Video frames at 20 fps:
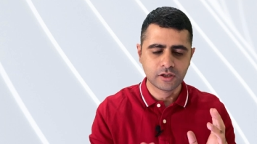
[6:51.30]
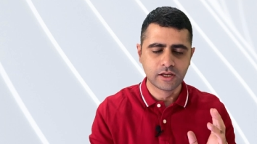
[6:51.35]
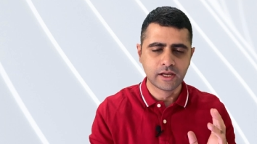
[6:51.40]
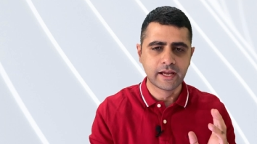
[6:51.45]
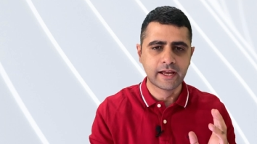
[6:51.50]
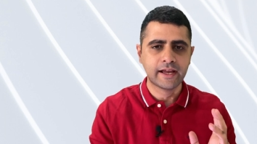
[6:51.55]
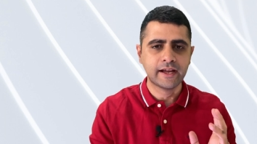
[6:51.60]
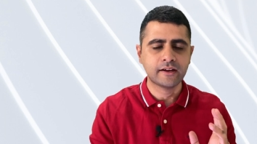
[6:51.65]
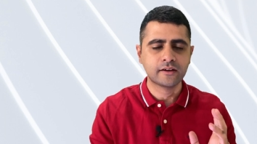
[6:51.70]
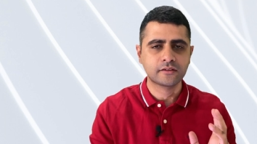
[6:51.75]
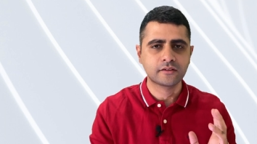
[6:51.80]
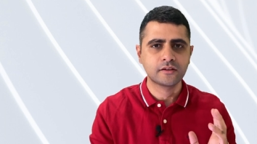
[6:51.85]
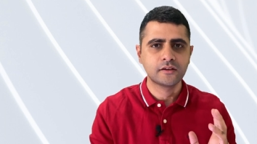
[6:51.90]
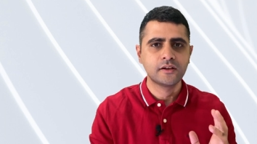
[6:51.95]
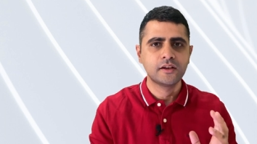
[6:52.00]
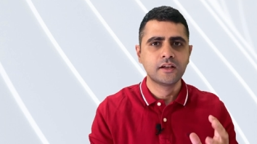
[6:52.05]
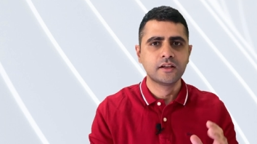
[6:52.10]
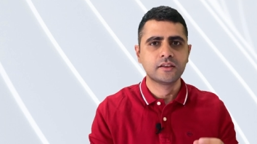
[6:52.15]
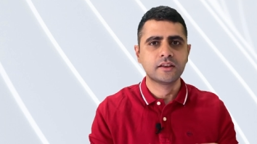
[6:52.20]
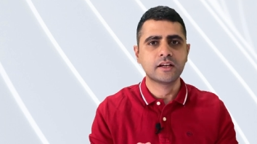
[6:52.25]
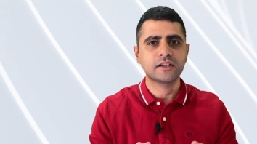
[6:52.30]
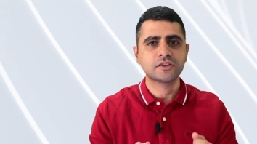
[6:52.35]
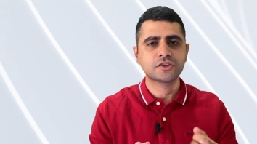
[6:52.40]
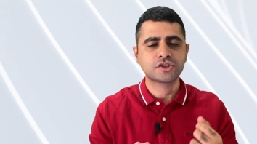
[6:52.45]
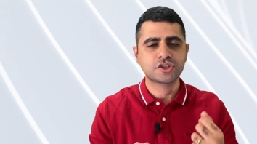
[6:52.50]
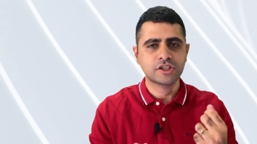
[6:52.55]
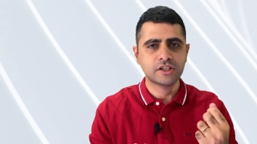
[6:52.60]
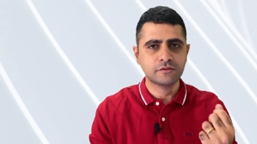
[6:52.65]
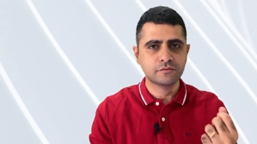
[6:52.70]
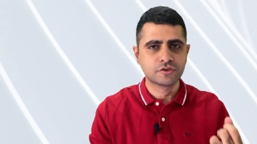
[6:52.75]
act that a
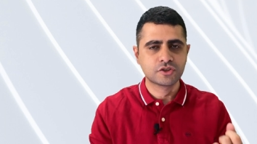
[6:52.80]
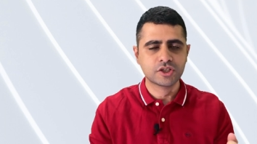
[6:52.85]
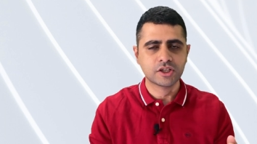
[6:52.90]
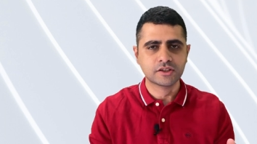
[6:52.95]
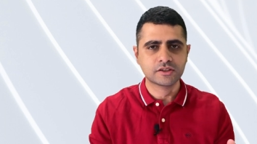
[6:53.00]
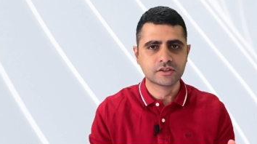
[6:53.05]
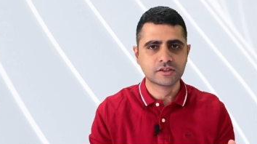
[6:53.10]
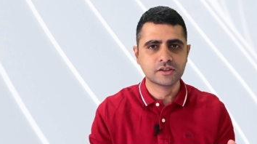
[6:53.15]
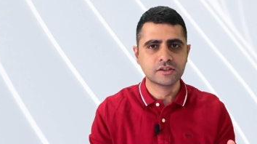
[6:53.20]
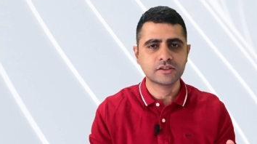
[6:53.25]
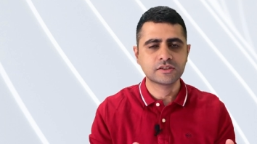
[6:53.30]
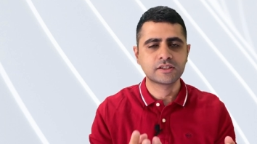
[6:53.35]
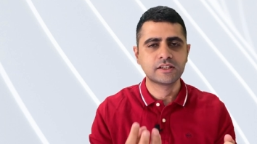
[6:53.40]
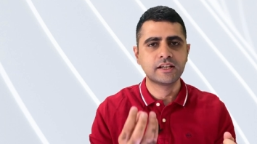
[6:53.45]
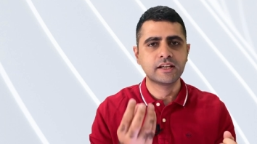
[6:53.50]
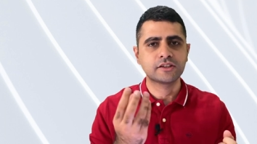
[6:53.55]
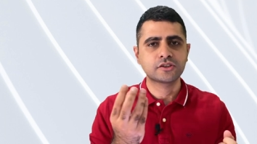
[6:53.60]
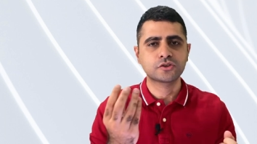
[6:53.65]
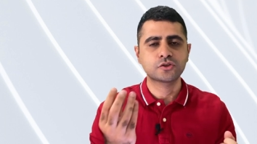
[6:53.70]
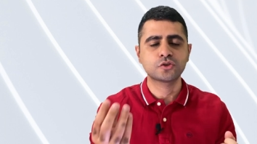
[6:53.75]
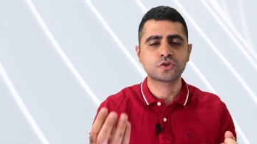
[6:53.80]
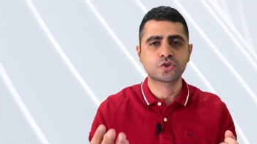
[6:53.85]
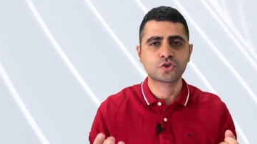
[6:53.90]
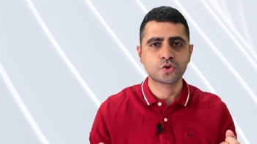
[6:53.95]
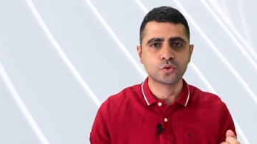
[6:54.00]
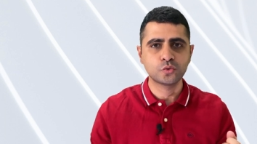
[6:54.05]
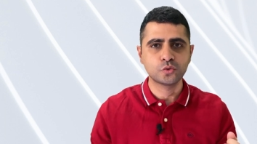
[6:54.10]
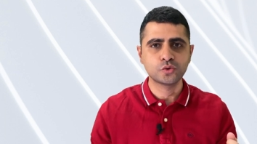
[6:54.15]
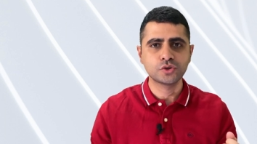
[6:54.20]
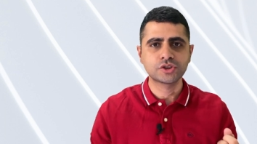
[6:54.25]
Chief Justice gets to
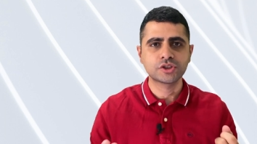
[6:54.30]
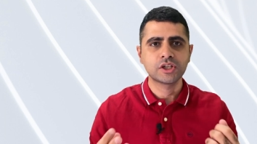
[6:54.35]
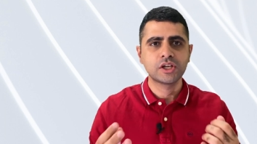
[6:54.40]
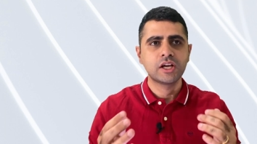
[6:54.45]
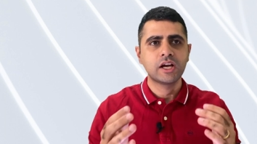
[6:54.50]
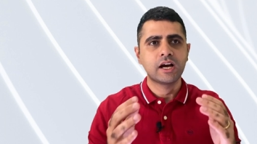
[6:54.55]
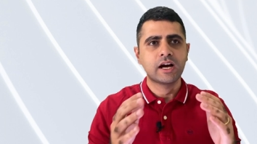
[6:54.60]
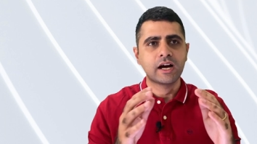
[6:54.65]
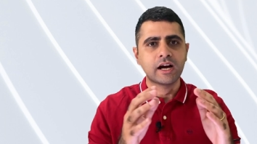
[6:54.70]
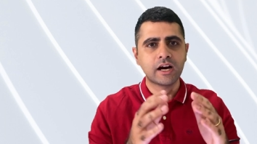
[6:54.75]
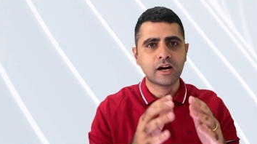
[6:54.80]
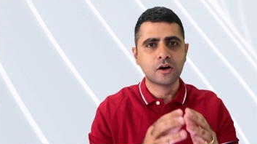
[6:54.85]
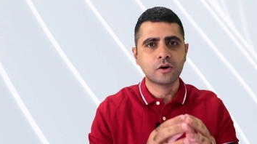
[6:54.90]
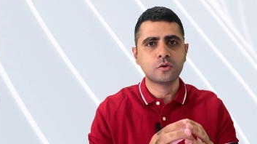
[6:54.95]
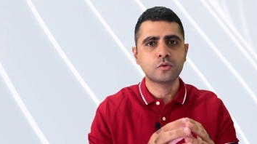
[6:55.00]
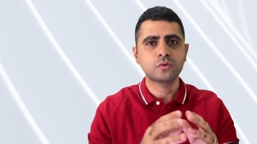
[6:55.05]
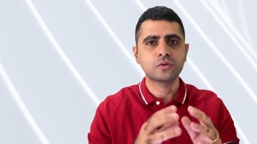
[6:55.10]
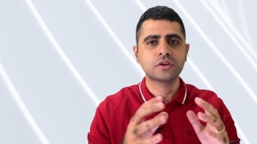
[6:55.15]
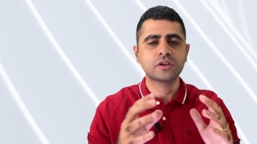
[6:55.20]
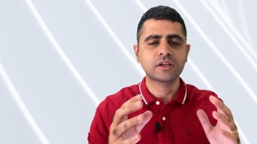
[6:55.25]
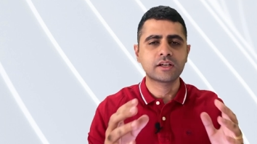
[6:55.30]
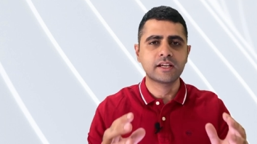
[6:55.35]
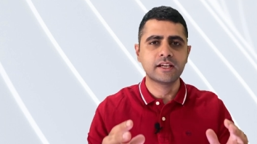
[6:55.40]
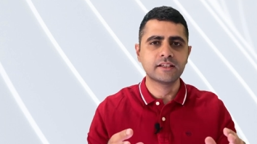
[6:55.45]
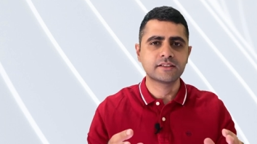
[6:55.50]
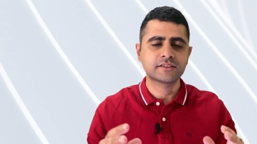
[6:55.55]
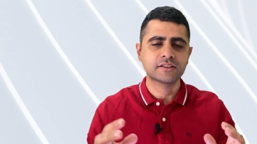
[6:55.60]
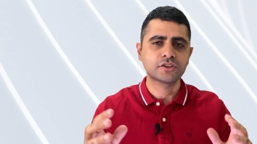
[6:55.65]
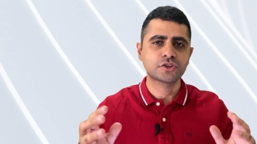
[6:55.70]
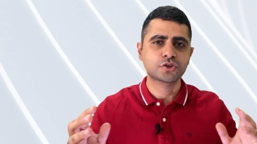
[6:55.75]
choose how the
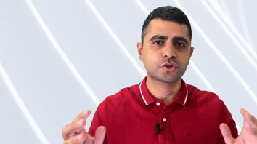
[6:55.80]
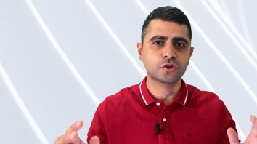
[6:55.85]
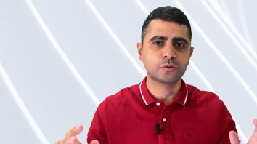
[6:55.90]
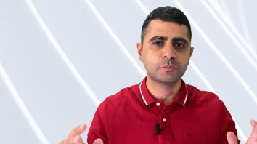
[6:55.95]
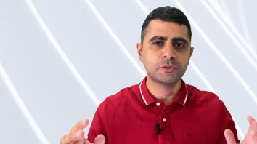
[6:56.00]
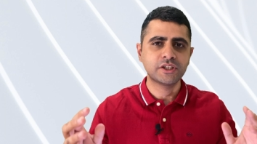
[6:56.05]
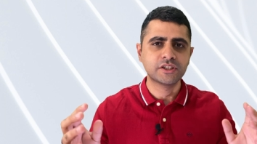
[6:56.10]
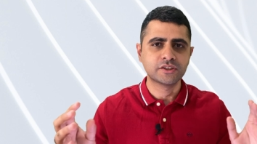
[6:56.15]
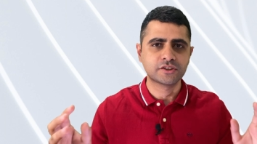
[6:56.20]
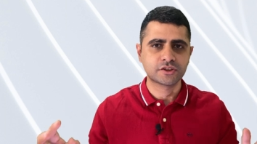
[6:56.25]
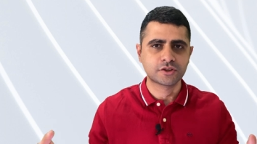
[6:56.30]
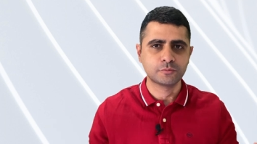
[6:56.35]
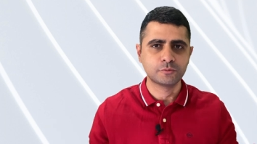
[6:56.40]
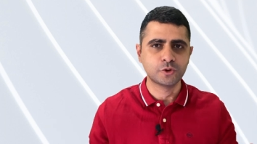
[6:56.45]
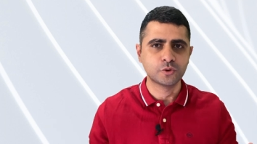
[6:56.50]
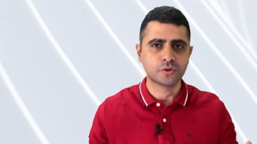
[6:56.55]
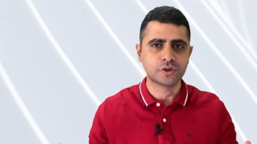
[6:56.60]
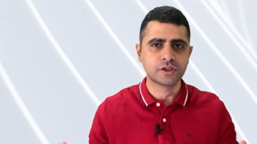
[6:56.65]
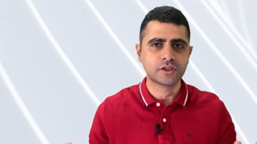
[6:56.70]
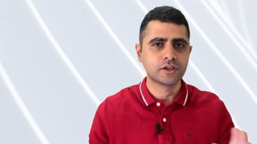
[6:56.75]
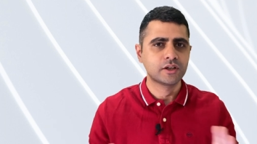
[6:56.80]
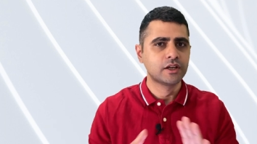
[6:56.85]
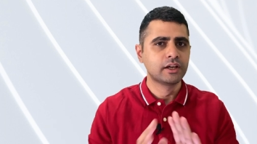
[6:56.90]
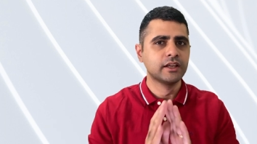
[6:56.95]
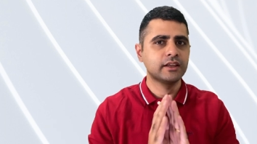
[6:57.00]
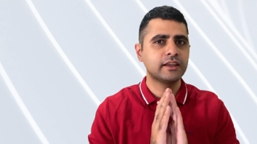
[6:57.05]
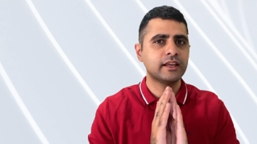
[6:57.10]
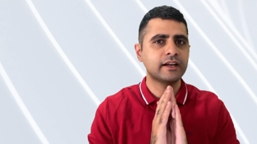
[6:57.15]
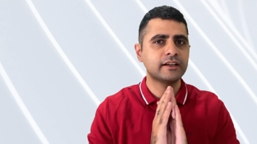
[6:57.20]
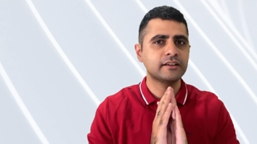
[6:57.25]
cases should be distributed.
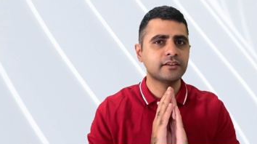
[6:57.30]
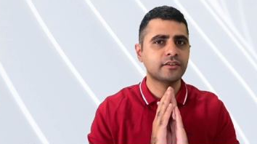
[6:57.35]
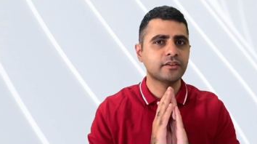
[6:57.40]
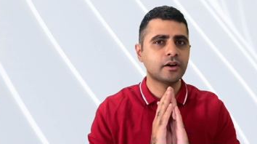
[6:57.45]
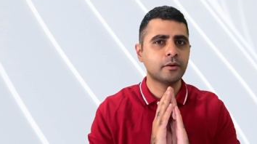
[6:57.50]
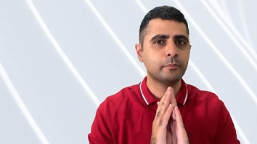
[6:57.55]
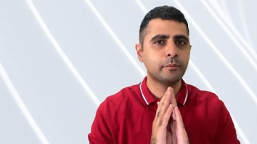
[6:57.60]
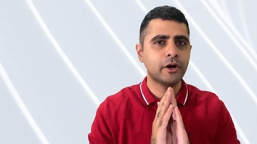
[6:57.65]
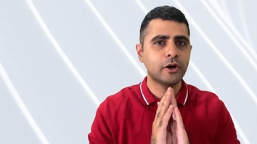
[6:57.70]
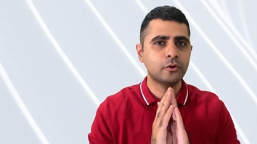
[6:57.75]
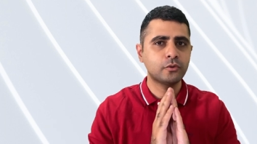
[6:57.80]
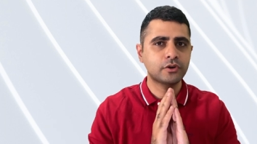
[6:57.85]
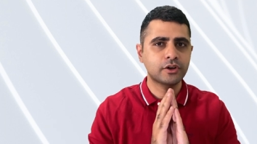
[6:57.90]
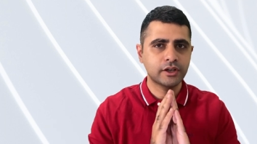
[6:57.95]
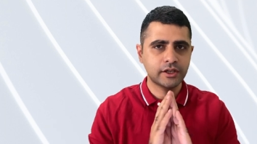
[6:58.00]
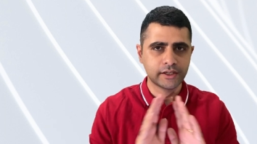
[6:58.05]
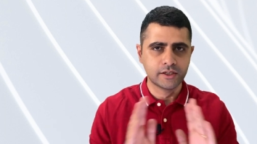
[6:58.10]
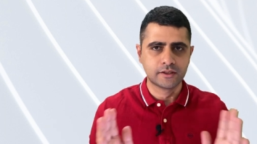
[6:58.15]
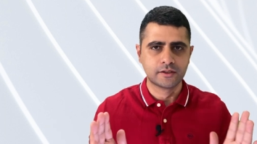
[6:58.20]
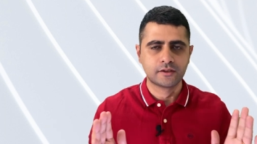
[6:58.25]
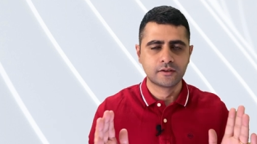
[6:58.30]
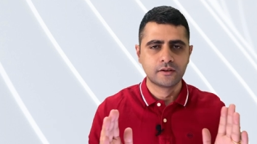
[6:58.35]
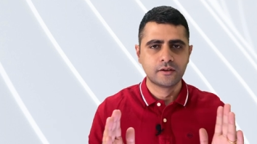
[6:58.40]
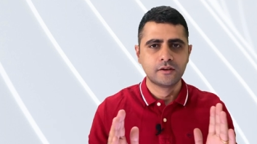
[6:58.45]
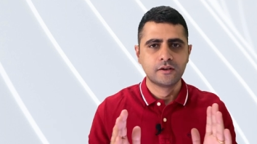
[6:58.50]
That is about it.